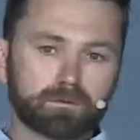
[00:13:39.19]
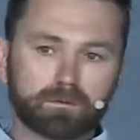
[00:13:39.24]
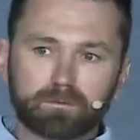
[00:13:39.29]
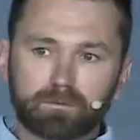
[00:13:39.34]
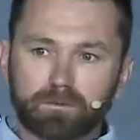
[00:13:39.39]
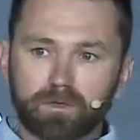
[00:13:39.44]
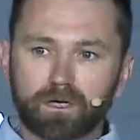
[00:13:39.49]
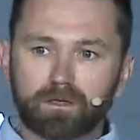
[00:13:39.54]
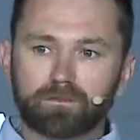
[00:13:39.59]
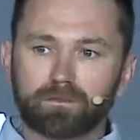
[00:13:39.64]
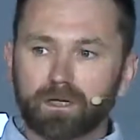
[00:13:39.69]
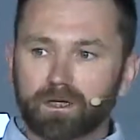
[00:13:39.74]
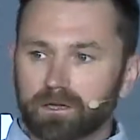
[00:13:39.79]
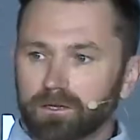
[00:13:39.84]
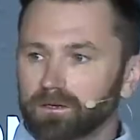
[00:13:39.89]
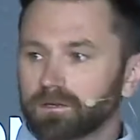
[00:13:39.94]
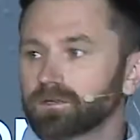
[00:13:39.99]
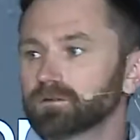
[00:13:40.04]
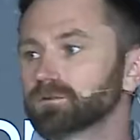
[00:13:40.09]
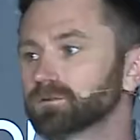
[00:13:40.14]
that
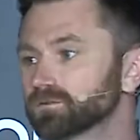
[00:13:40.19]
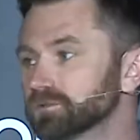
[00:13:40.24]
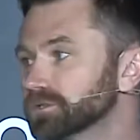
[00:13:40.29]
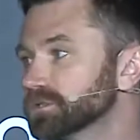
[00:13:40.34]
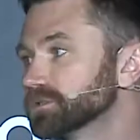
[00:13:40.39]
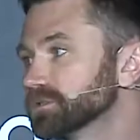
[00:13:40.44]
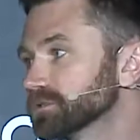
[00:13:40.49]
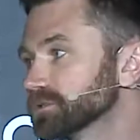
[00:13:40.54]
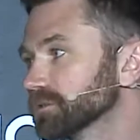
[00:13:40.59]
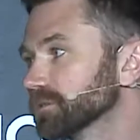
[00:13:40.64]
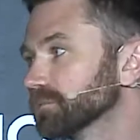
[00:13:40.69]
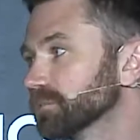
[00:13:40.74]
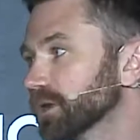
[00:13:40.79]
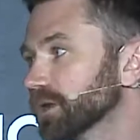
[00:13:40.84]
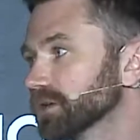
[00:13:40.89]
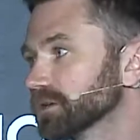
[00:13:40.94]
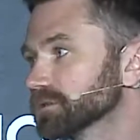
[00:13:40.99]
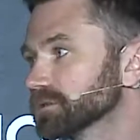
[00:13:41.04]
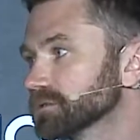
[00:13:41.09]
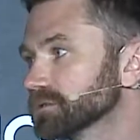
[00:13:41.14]
increases
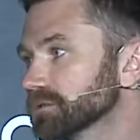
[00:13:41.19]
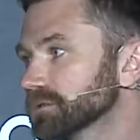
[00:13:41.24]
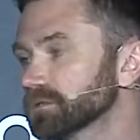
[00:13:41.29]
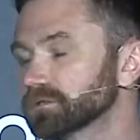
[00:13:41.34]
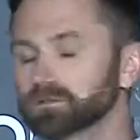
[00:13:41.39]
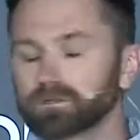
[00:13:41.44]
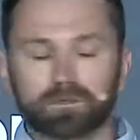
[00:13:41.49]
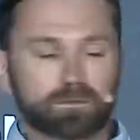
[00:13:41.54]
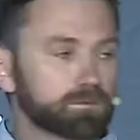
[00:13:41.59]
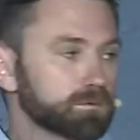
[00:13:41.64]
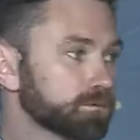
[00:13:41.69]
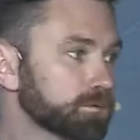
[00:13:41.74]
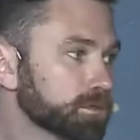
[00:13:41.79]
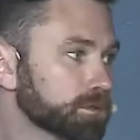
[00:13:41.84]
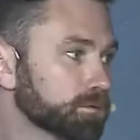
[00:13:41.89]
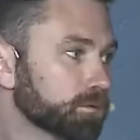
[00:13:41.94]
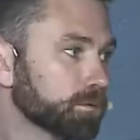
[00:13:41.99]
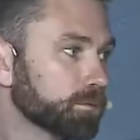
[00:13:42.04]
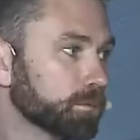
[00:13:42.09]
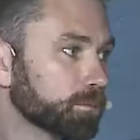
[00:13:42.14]
complexity in terms of
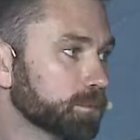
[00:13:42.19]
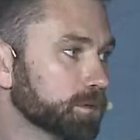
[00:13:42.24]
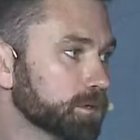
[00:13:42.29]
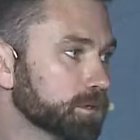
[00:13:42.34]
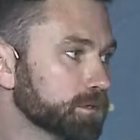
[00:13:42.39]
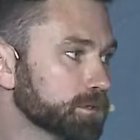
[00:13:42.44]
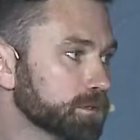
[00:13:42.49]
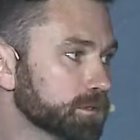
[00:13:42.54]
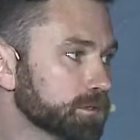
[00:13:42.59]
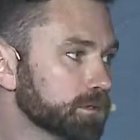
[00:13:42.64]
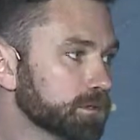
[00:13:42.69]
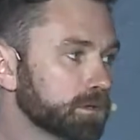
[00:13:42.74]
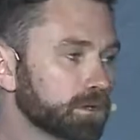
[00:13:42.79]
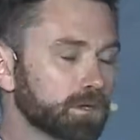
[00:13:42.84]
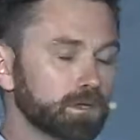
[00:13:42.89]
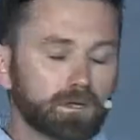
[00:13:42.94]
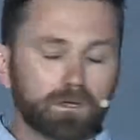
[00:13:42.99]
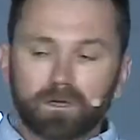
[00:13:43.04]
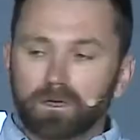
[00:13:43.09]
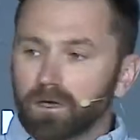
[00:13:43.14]
interoperability.
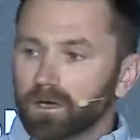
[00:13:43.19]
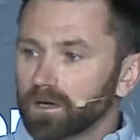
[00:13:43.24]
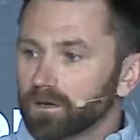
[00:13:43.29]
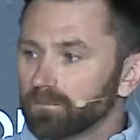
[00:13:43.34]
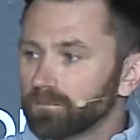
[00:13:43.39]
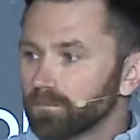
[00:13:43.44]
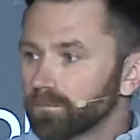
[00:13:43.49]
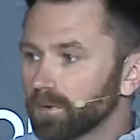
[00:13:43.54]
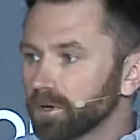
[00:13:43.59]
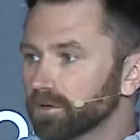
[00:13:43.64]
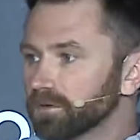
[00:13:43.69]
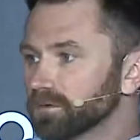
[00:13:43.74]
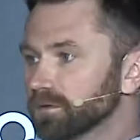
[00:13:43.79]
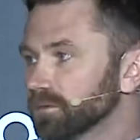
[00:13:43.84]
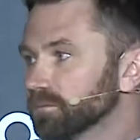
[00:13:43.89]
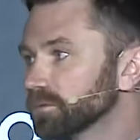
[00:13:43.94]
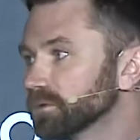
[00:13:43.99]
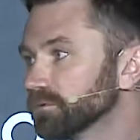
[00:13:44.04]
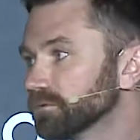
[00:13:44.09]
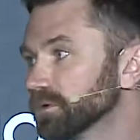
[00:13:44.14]
But I think
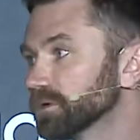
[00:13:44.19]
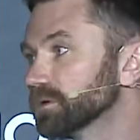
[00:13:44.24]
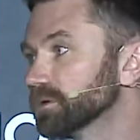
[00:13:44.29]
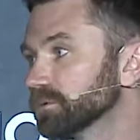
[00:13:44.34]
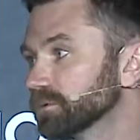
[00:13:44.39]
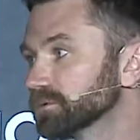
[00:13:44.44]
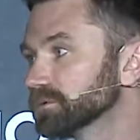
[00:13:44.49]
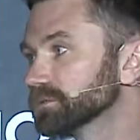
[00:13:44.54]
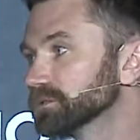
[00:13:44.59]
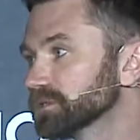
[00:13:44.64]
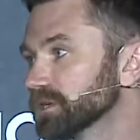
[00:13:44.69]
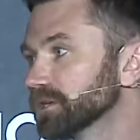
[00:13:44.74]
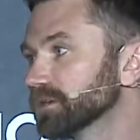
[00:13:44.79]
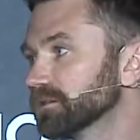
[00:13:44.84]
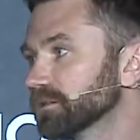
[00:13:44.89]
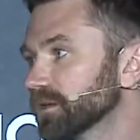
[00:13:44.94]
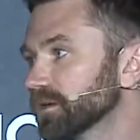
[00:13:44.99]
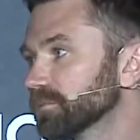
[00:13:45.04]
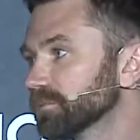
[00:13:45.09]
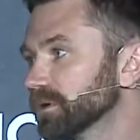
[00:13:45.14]
we really want to take
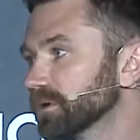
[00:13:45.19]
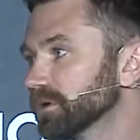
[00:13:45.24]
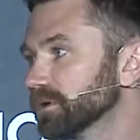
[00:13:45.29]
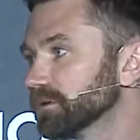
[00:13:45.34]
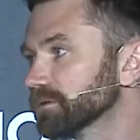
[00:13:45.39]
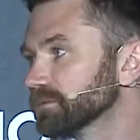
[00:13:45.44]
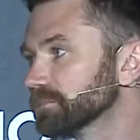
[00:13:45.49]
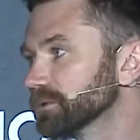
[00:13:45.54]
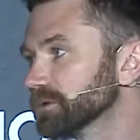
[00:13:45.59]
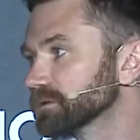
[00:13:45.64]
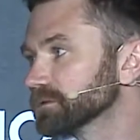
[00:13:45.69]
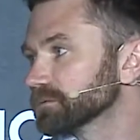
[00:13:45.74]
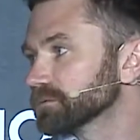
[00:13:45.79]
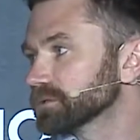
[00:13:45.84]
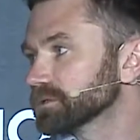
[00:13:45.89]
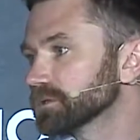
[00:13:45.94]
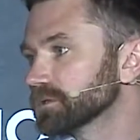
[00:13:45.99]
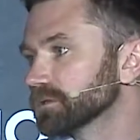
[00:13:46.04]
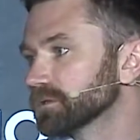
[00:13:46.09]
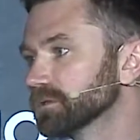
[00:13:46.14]
that path because we
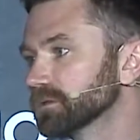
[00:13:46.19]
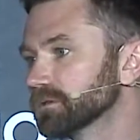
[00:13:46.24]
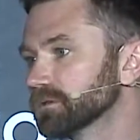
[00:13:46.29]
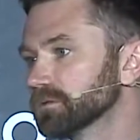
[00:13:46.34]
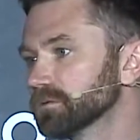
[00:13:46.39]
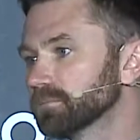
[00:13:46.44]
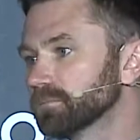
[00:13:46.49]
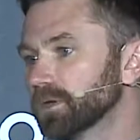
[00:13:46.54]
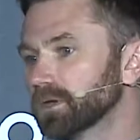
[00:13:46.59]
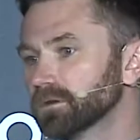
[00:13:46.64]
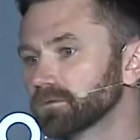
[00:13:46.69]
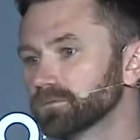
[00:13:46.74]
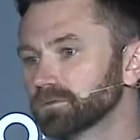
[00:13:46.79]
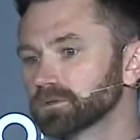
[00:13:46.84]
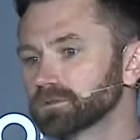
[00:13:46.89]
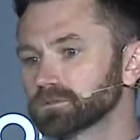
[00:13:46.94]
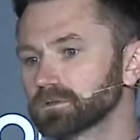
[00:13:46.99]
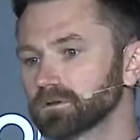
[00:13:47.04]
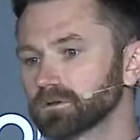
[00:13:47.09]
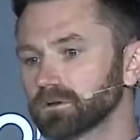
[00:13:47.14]
see the
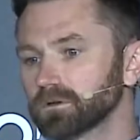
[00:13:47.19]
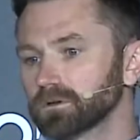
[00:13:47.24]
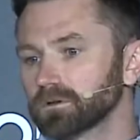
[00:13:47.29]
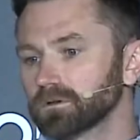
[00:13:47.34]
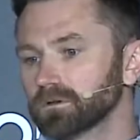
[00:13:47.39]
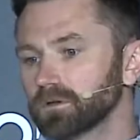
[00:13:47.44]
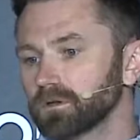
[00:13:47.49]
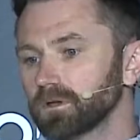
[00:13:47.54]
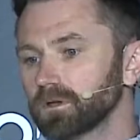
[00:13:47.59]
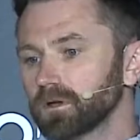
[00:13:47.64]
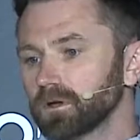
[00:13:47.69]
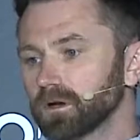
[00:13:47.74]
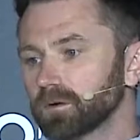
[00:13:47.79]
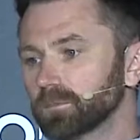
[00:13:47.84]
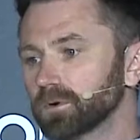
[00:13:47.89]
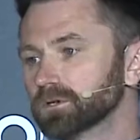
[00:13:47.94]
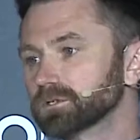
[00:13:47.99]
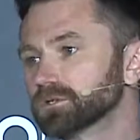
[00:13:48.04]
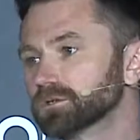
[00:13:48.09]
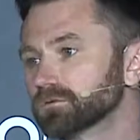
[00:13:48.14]
benefits are
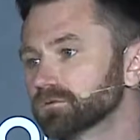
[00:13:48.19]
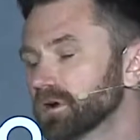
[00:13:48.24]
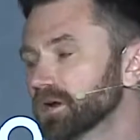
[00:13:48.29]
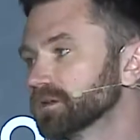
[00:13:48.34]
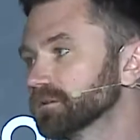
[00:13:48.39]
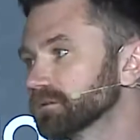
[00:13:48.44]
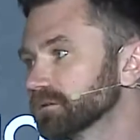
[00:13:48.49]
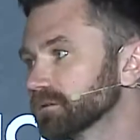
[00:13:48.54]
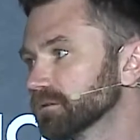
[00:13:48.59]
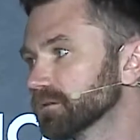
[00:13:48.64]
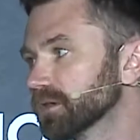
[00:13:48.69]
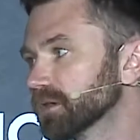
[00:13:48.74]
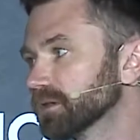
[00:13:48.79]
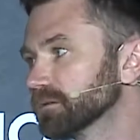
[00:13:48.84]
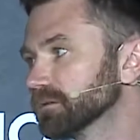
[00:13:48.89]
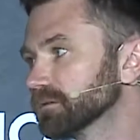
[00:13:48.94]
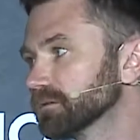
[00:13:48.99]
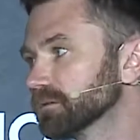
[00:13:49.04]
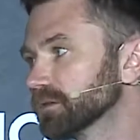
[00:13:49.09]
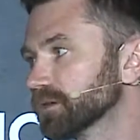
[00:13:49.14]
much grander
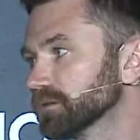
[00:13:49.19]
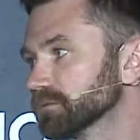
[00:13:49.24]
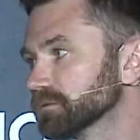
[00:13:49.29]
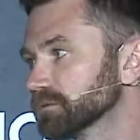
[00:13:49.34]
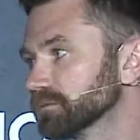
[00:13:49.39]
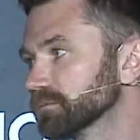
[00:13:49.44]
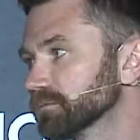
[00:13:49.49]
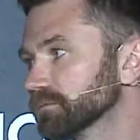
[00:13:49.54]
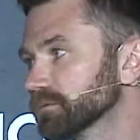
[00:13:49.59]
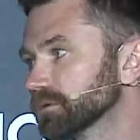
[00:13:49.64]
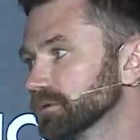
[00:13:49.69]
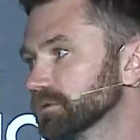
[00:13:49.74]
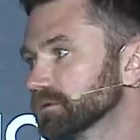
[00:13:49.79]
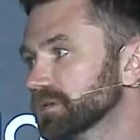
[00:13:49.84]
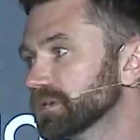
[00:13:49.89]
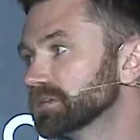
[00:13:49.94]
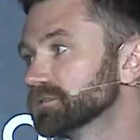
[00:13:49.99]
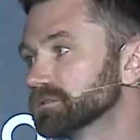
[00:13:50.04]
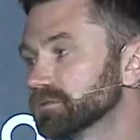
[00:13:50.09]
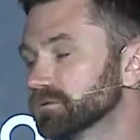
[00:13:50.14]
than sort of the
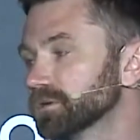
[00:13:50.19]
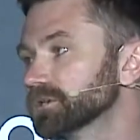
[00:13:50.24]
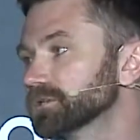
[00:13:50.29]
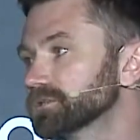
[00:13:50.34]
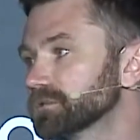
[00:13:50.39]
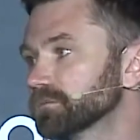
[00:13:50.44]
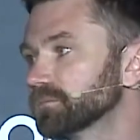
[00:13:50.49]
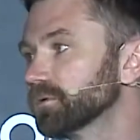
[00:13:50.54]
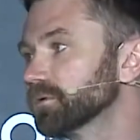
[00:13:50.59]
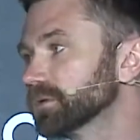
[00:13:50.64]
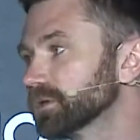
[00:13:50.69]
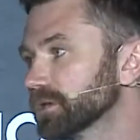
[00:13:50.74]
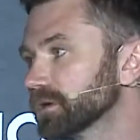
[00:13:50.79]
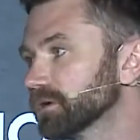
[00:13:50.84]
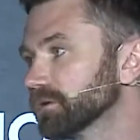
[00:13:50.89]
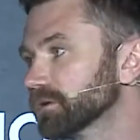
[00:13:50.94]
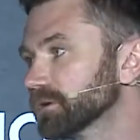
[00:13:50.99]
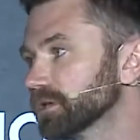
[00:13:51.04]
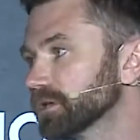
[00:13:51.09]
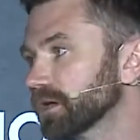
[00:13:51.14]
iterating what we
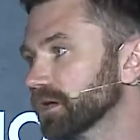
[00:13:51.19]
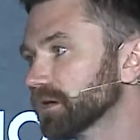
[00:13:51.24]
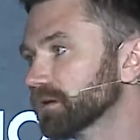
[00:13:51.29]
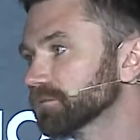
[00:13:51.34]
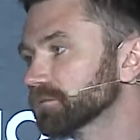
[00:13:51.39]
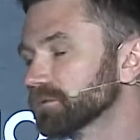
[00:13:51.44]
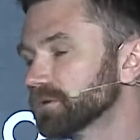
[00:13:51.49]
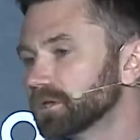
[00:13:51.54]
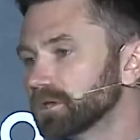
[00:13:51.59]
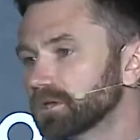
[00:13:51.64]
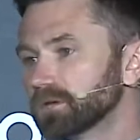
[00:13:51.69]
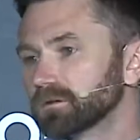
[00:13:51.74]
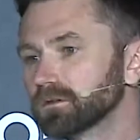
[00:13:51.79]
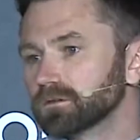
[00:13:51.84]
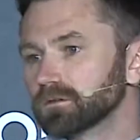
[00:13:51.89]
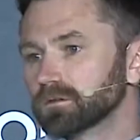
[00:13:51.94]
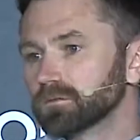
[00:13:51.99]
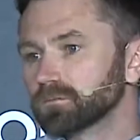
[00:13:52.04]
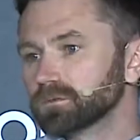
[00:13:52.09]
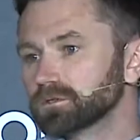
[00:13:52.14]
currently have. And I
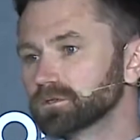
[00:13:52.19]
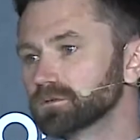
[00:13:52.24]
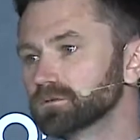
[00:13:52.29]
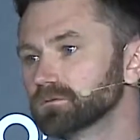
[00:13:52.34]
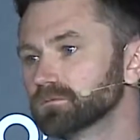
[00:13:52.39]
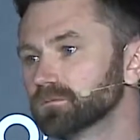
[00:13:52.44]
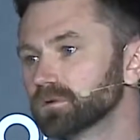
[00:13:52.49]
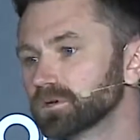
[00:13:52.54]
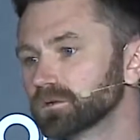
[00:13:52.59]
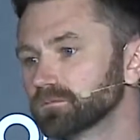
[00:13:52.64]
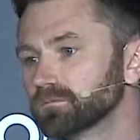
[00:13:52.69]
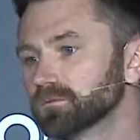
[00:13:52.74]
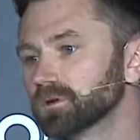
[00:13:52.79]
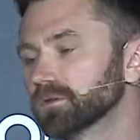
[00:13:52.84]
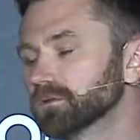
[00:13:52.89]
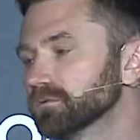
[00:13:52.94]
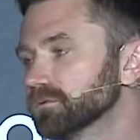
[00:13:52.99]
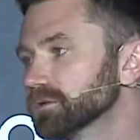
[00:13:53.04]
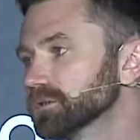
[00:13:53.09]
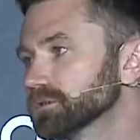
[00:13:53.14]
think we do run
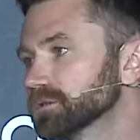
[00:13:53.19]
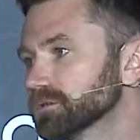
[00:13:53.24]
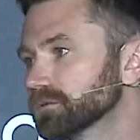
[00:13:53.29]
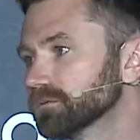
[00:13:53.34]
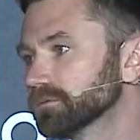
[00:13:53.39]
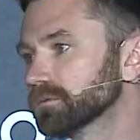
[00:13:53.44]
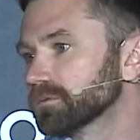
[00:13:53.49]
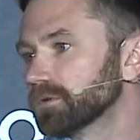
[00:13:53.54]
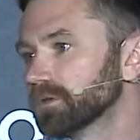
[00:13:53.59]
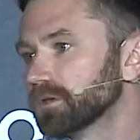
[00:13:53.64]
the risk of